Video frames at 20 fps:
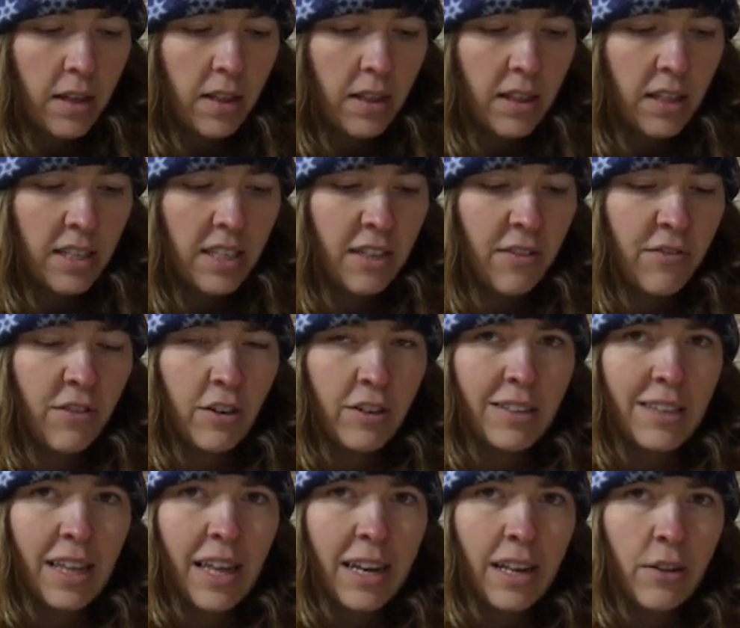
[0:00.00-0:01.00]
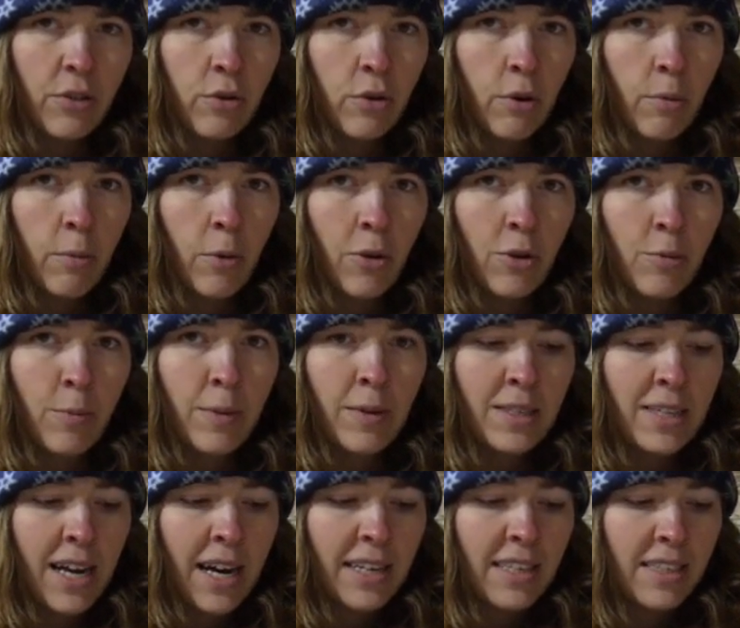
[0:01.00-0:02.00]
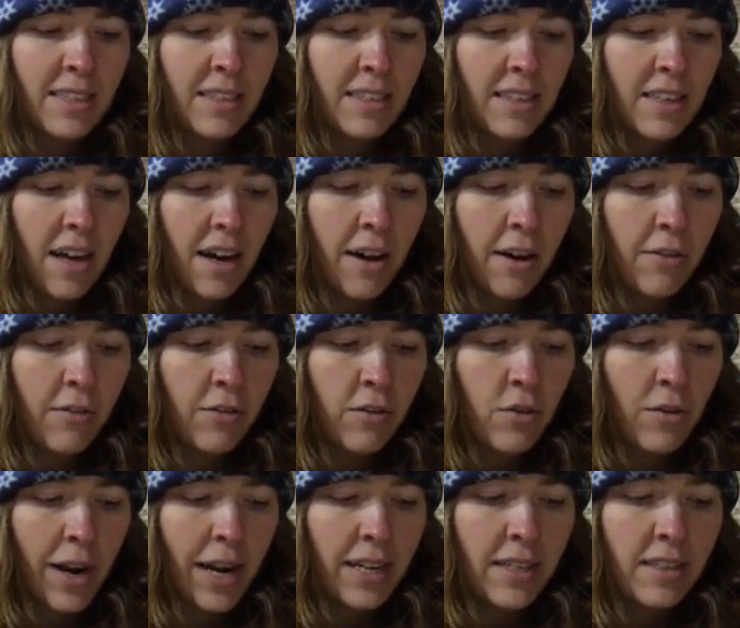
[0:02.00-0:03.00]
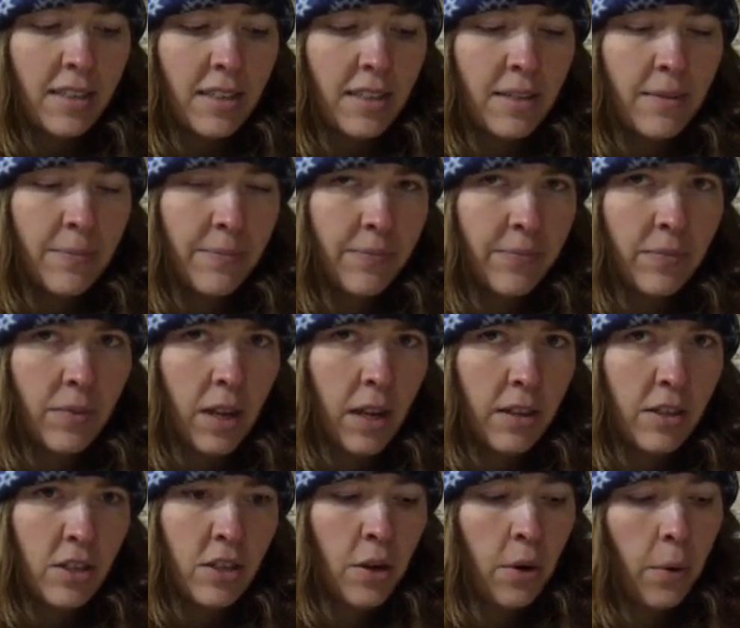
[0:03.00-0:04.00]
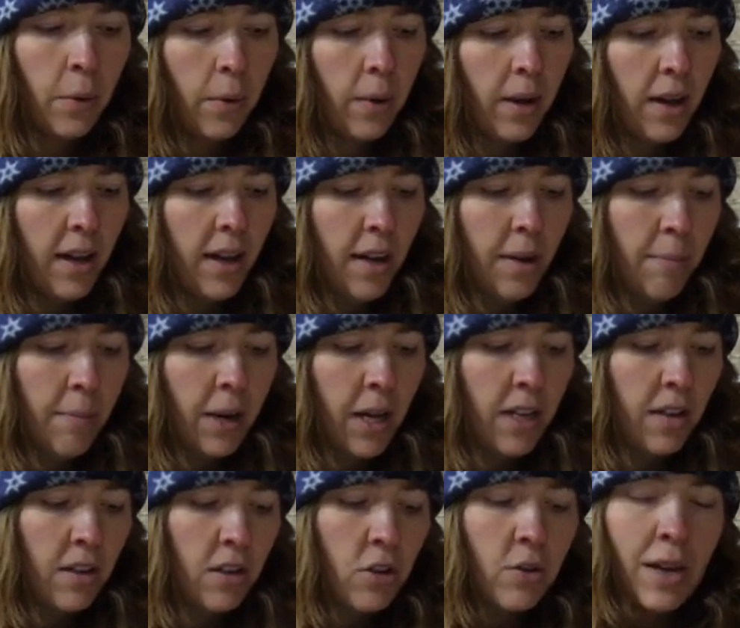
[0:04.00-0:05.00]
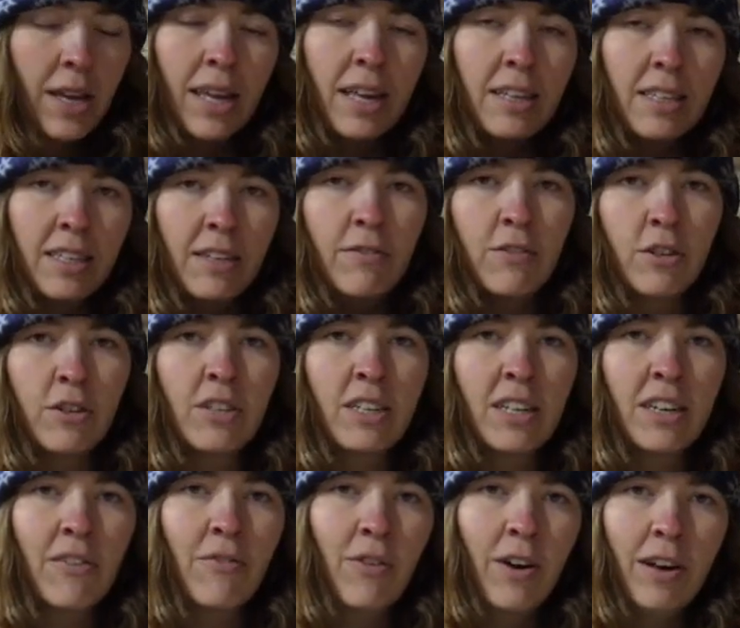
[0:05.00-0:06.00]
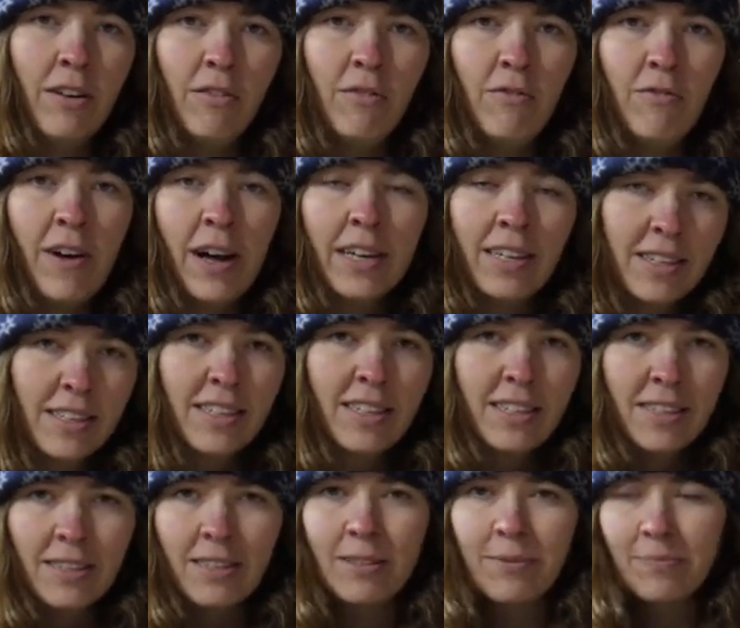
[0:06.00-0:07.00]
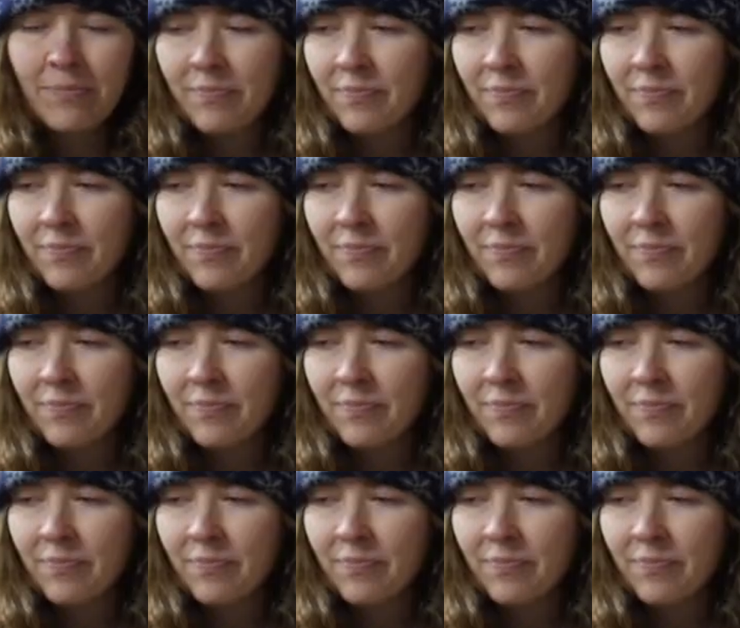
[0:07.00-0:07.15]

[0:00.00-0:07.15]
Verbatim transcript: the sifter is letting through multiple sizes of grains. So, but you can get sifters in different finenesses.